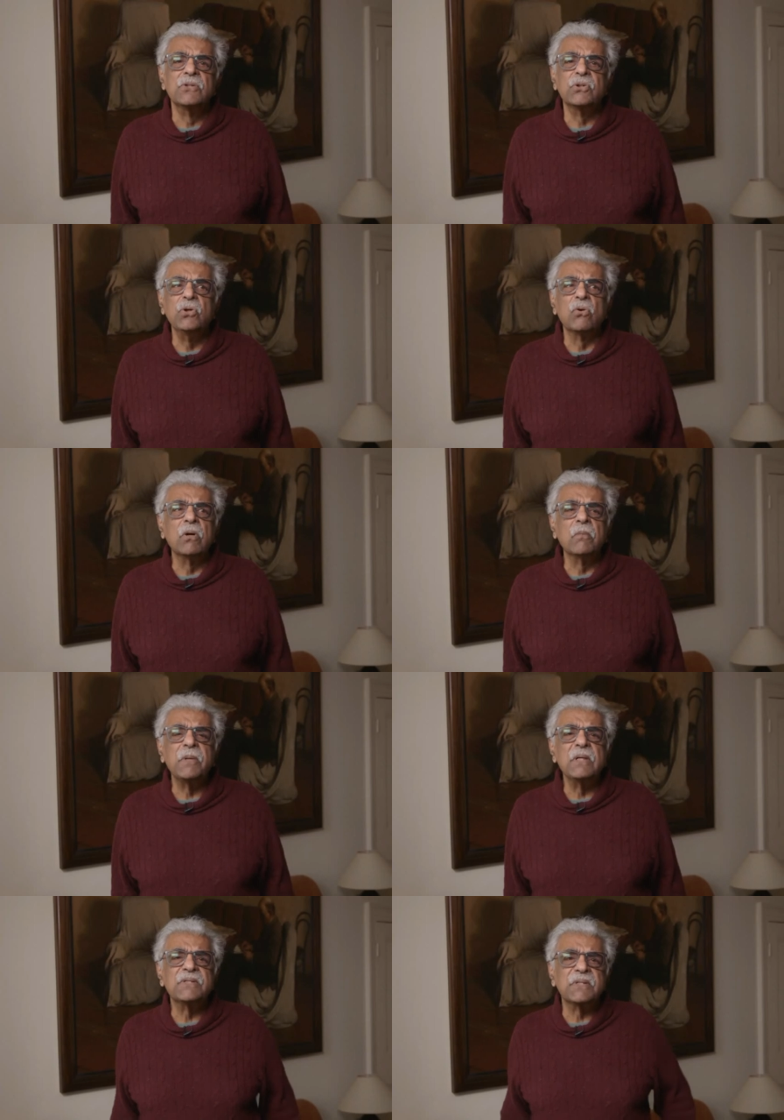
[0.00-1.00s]
So
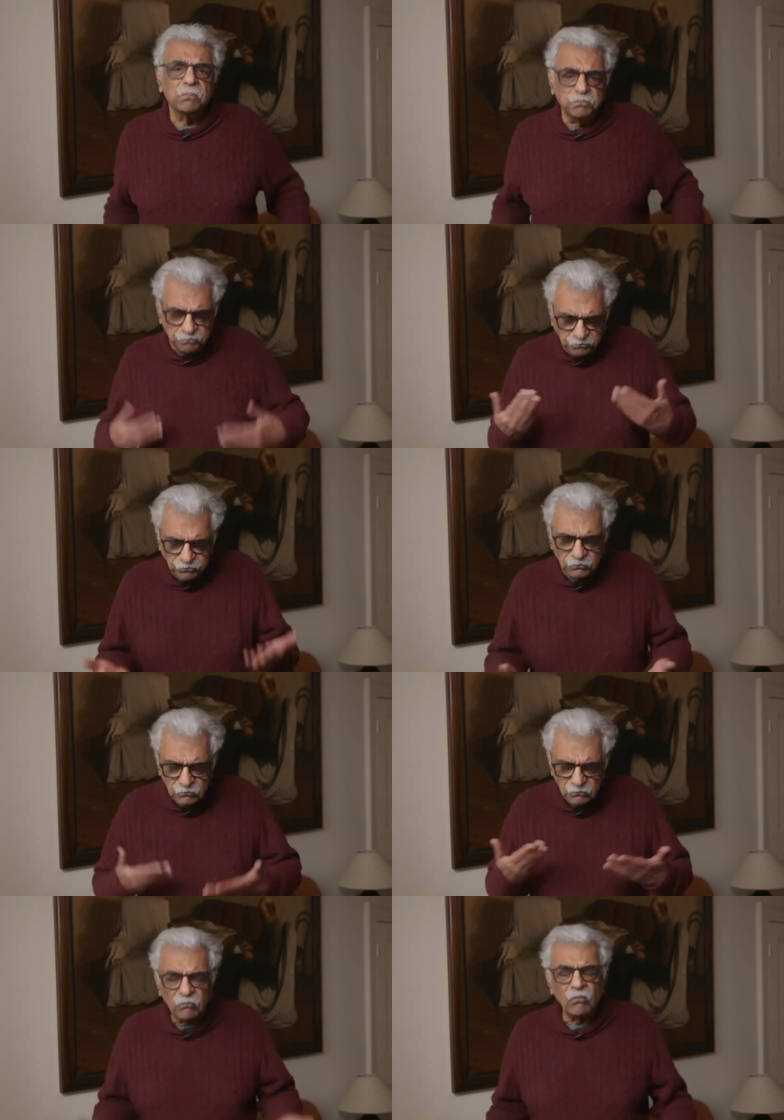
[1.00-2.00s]
Europe is
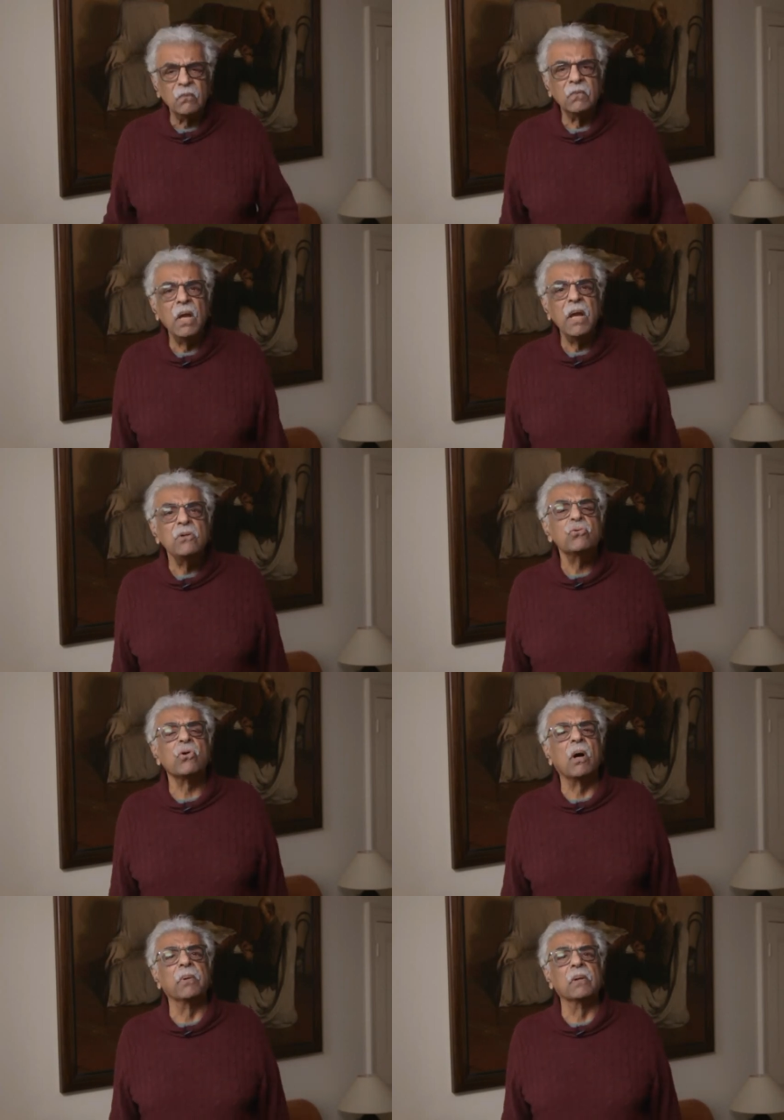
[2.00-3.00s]
in
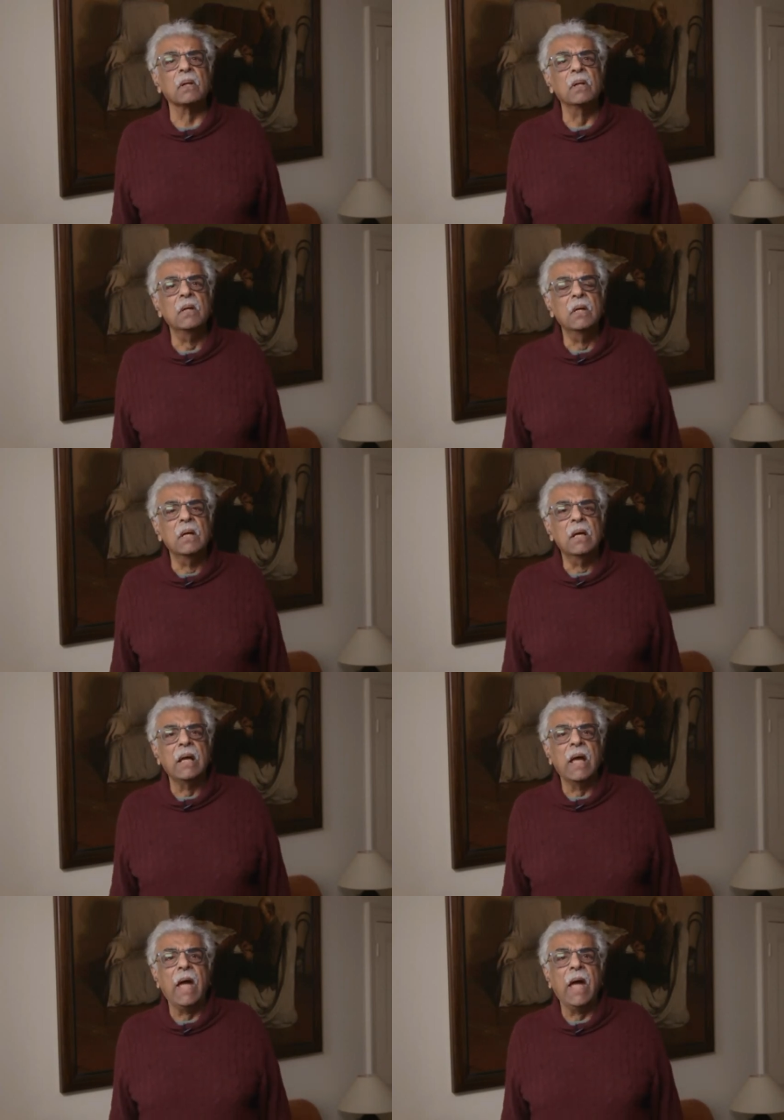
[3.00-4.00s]
trouble,
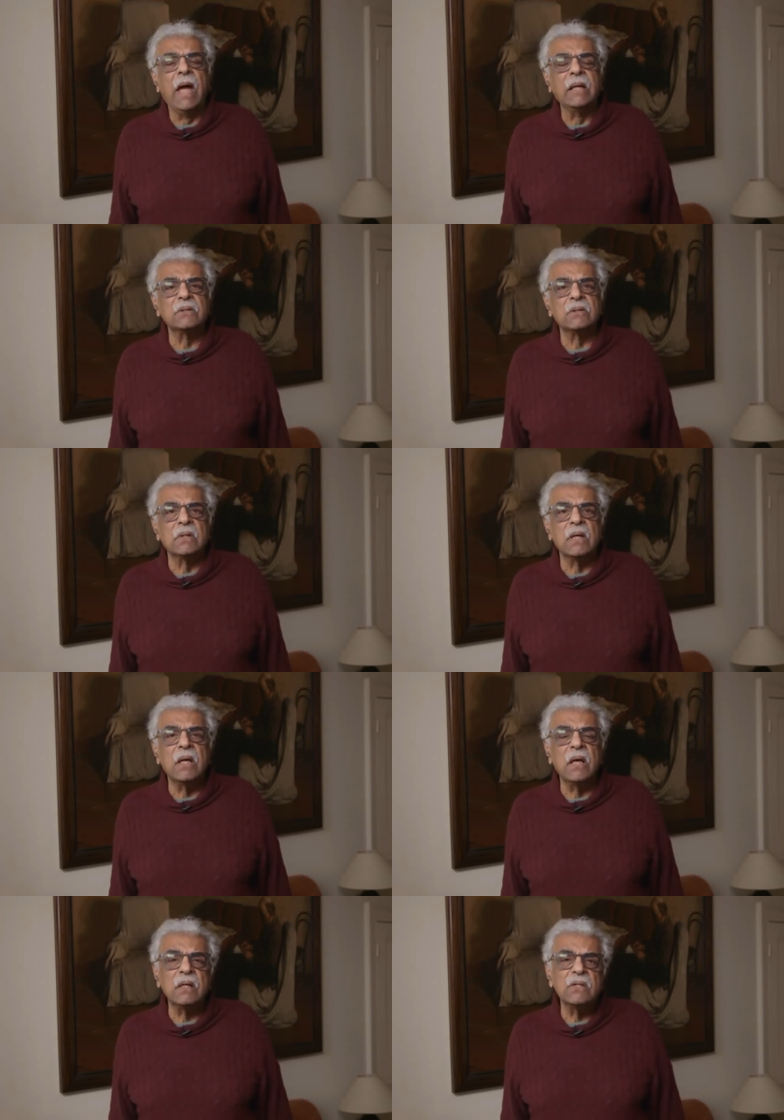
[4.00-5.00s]
and it